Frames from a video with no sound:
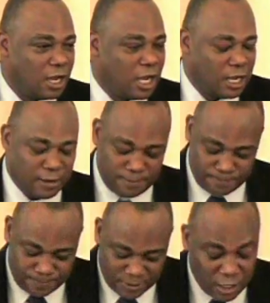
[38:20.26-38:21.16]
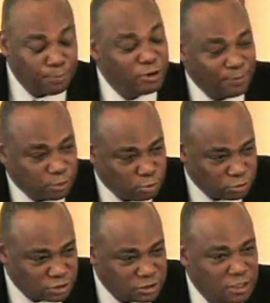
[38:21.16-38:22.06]
um, a prep
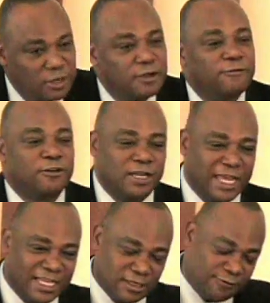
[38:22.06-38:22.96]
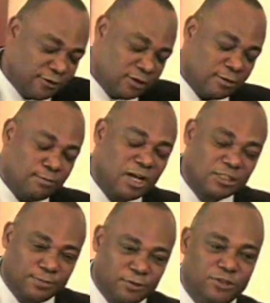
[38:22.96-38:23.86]
course. For the, eh, for the
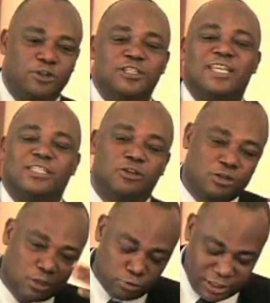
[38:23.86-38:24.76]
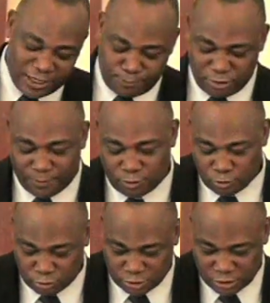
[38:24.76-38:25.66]
multiple choice, I took a three day prep
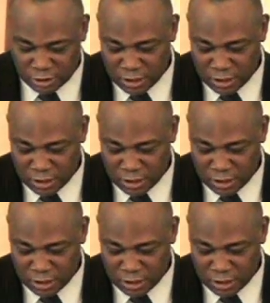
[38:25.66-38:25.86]
course.